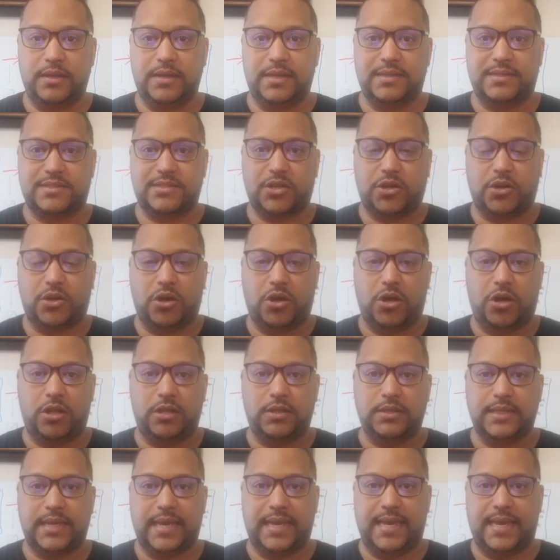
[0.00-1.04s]
It's
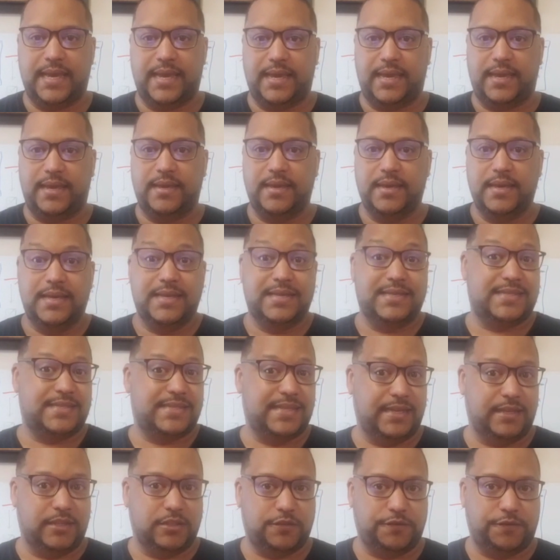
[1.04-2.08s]
called a
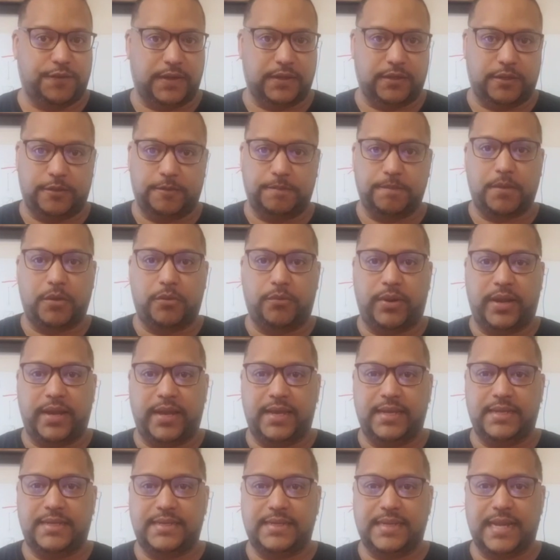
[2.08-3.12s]
sales funnel,
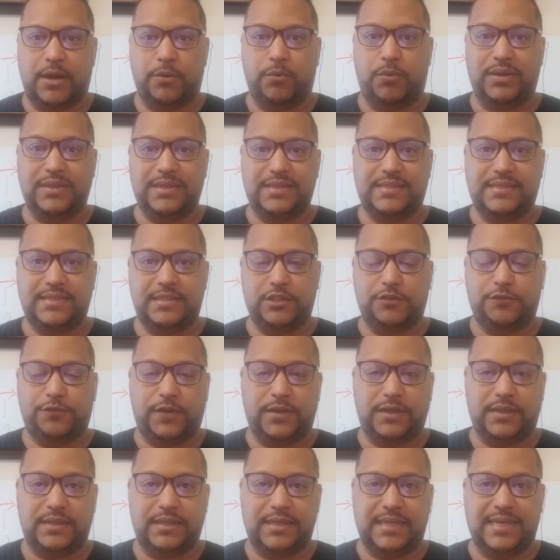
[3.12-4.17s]
right? Now, what the sales
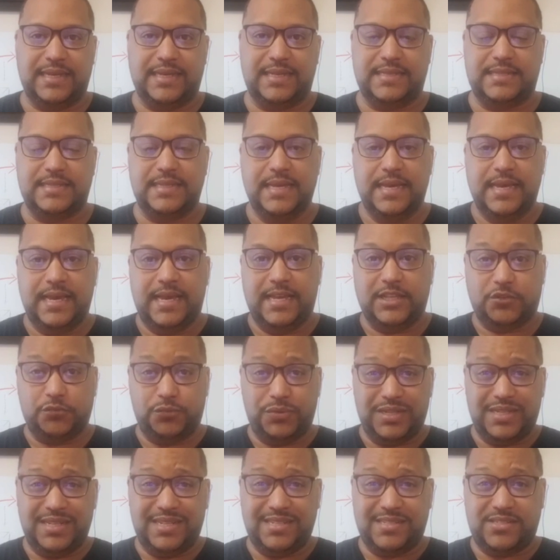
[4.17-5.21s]
funnel is, it's
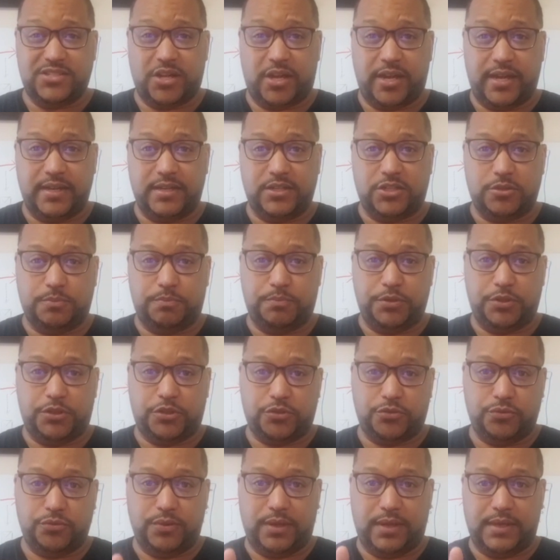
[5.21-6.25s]
really designed to put
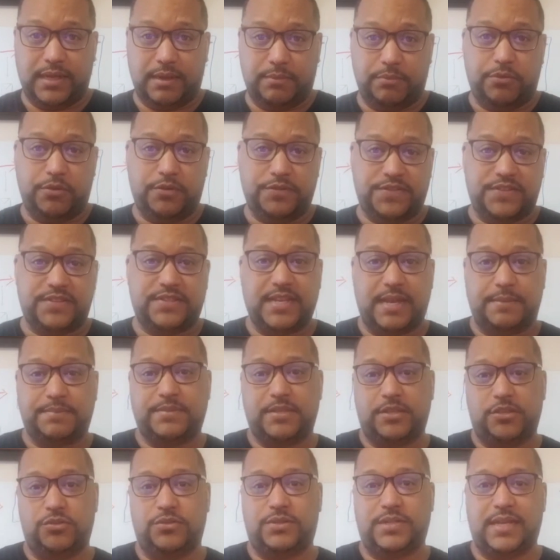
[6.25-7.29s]
through a number of steps that
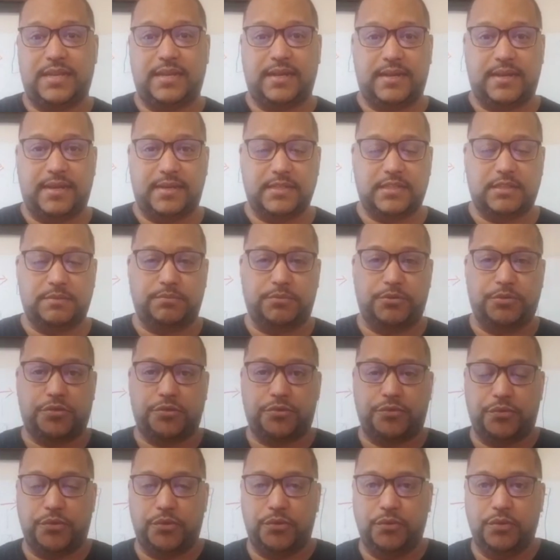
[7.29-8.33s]
you take a customer
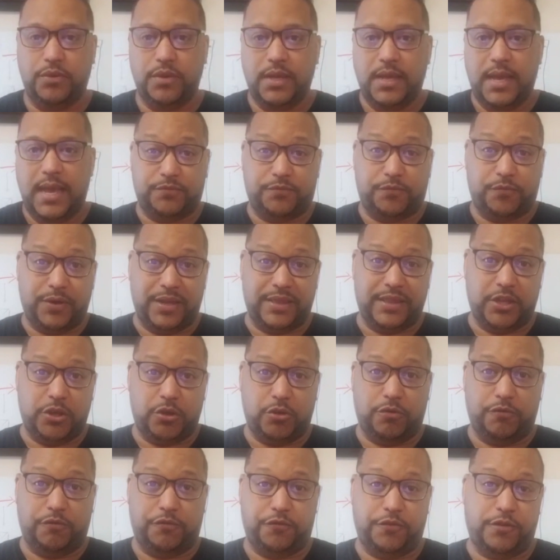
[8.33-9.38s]
through, where they
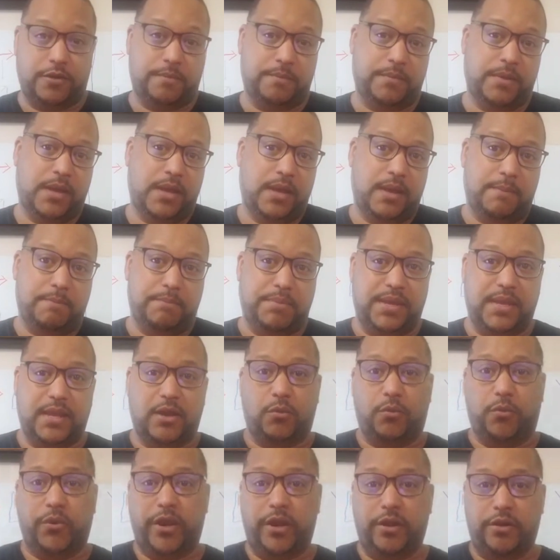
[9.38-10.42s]
go from being
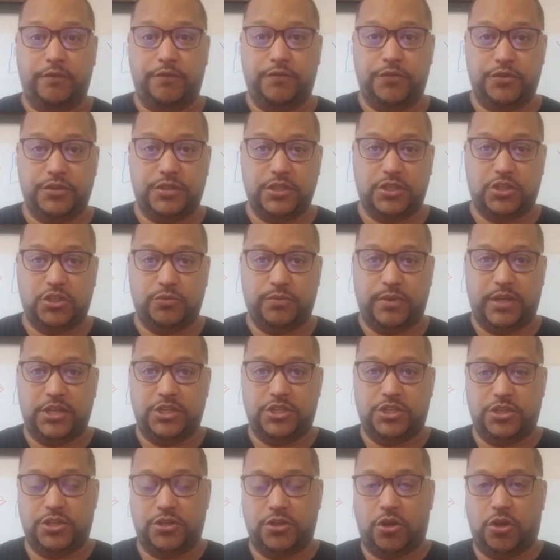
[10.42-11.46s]
aware of your
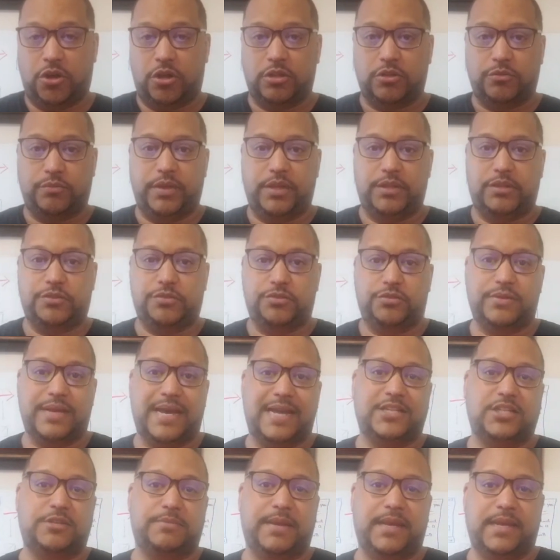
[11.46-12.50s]
situation all the way through to
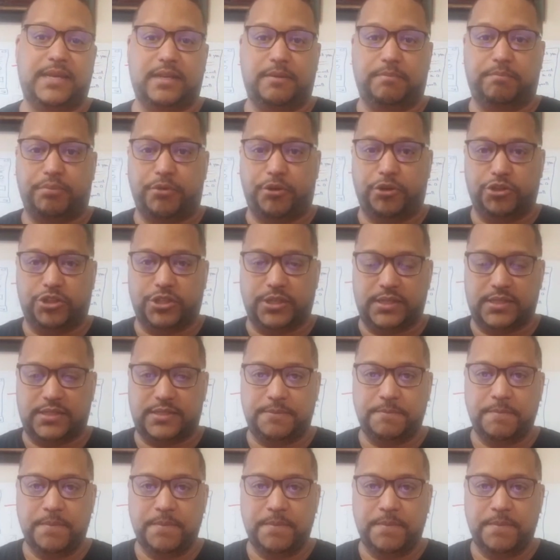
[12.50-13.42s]
actually making a purchase.